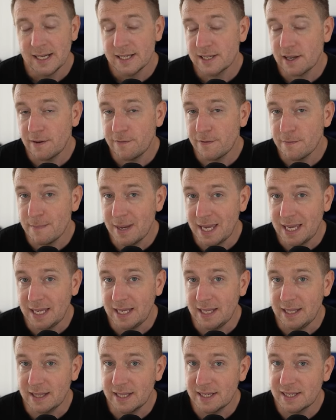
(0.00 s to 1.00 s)
So for
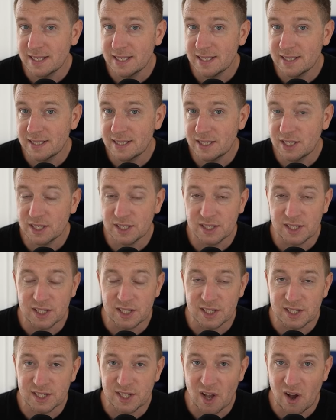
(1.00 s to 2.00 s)
me, this is just
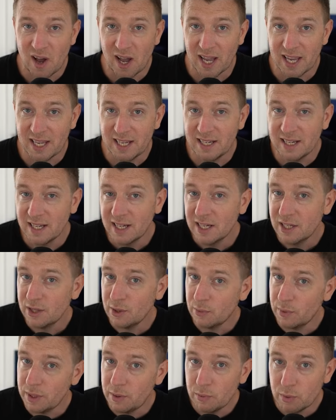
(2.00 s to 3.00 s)
a sign
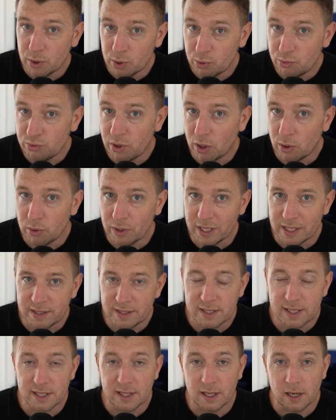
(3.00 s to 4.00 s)
that we will roll
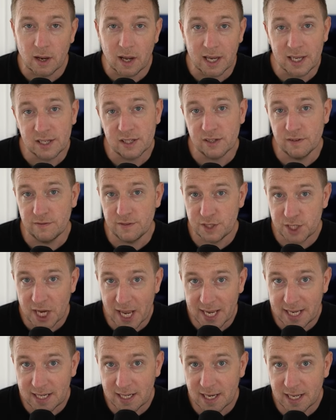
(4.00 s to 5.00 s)
into the likes of
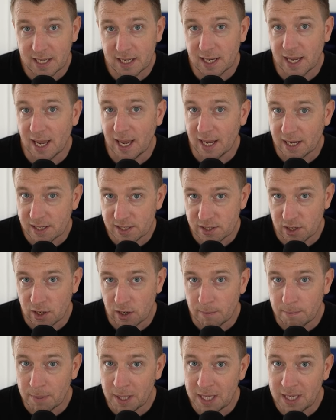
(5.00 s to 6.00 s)
Chainlink,
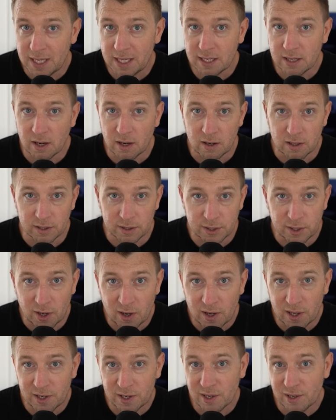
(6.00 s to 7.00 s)
XRP,
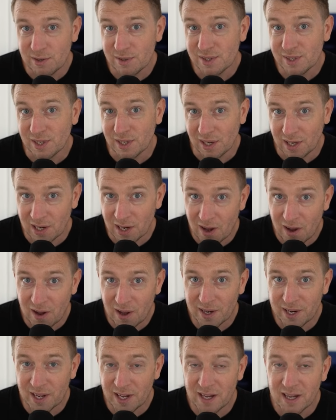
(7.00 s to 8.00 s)
Cardano,
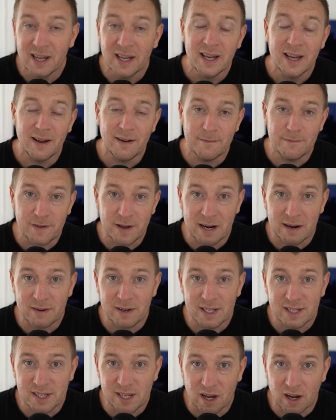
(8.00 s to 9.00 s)
Solana, and
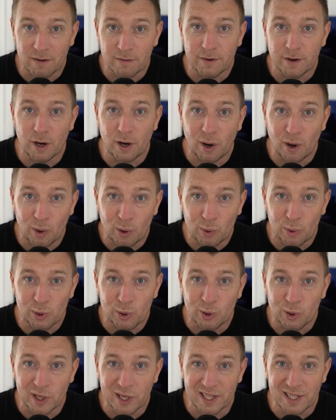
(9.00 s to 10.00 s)
various other
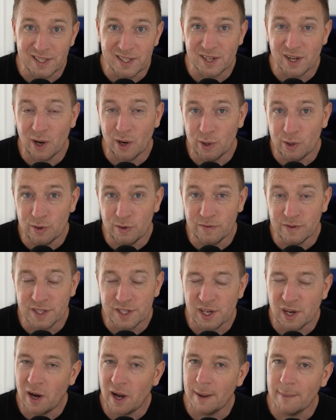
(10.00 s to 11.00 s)
altcoins over
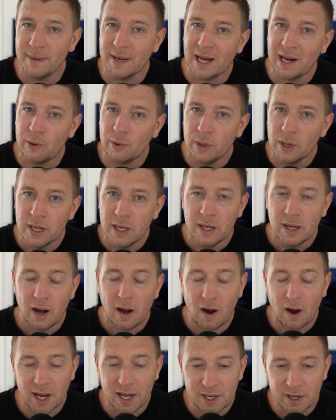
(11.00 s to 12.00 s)
time. Now,
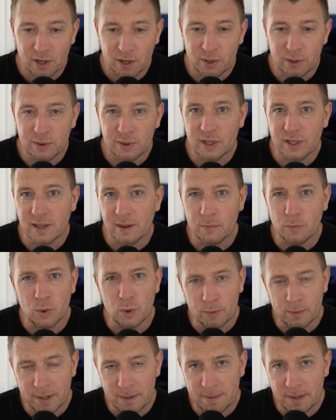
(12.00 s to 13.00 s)
I know that there
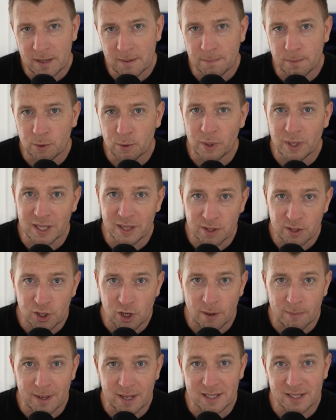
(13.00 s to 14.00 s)
will be people in the
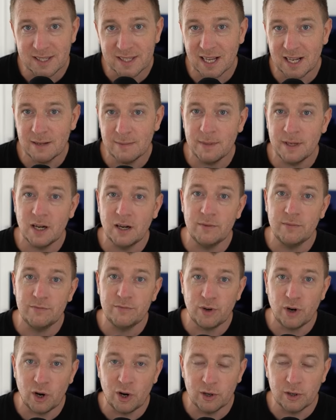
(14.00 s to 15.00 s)
comments telling me I'm
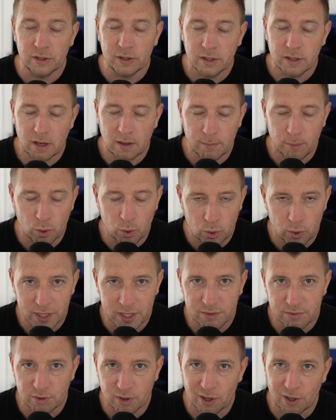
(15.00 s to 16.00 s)
wrong. I'm
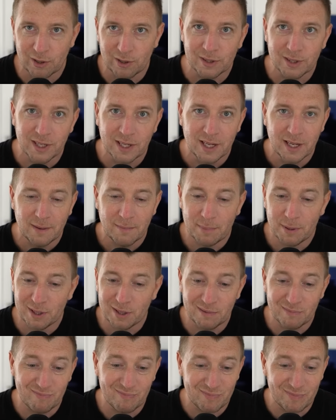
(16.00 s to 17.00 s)
always wrong.
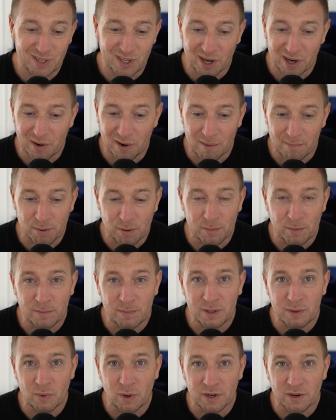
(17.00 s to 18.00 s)
But, you know, I'm
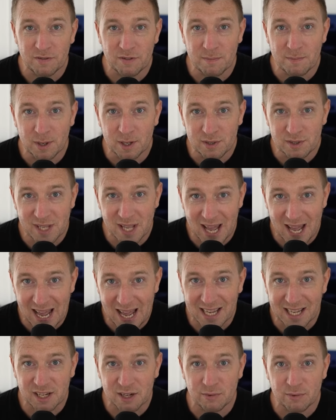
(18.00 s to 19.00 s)
probably one of the most
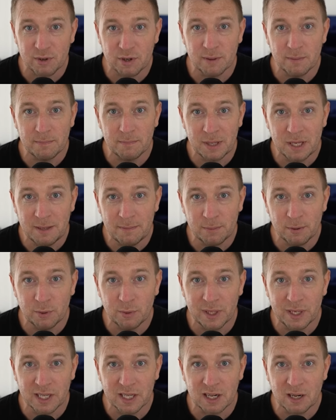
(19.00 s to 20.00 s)
accurate people
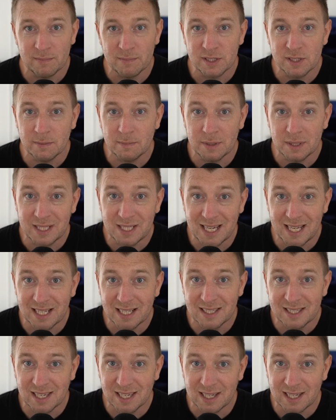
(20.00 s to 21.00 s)
when it comes to
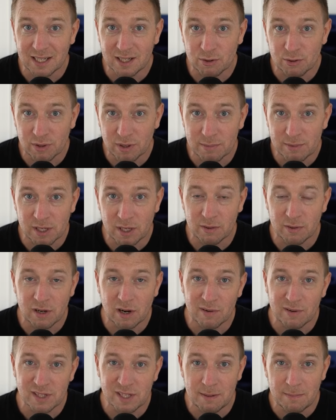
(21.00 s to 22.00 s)
predicting
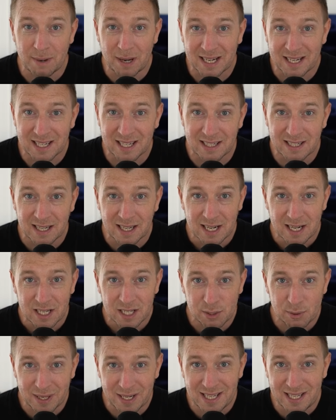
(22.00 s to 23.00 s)
cryptocurrency. Back in
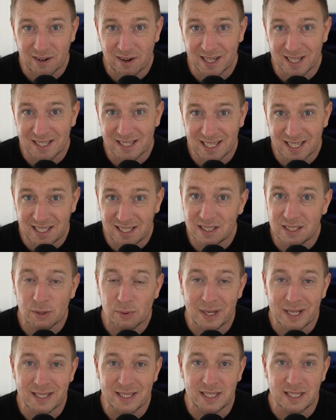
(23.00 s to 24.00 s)
2019,
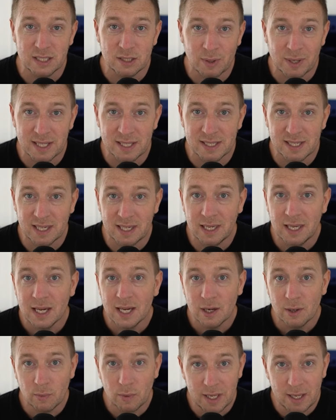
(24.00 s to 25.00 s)
2020,
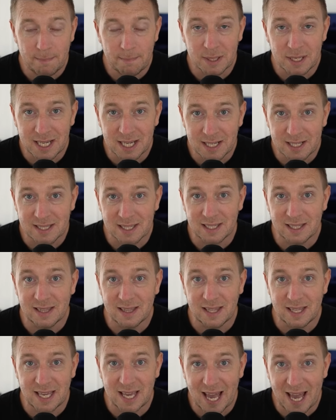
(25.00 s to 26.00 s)
we predicted
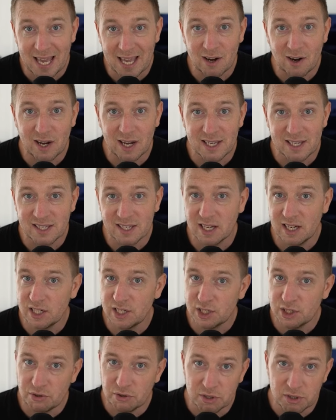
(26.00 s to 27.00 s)
the AI
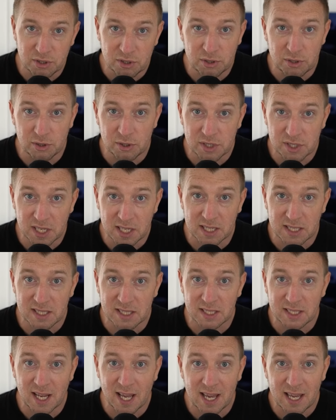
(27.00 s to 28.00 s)
surge that you're seeing
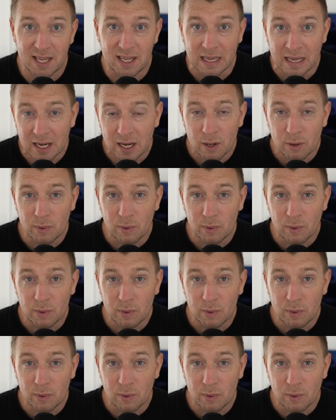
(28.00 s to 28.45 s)
today.